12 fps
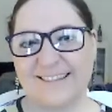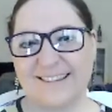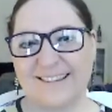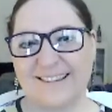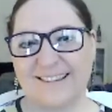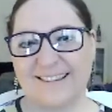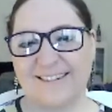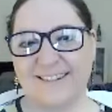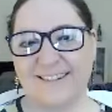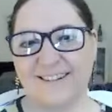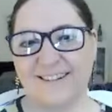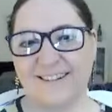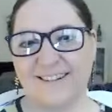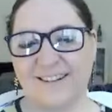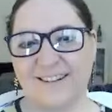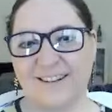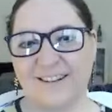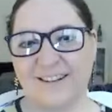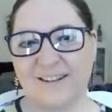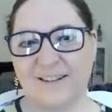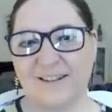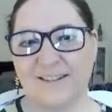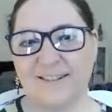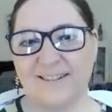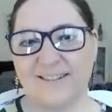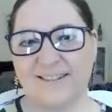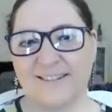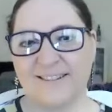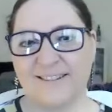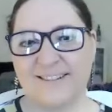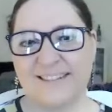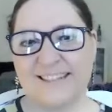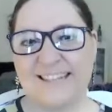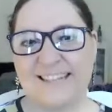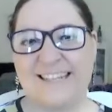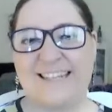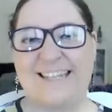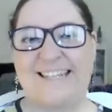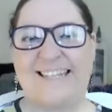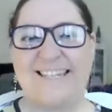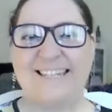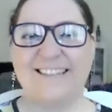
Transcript: [no speech]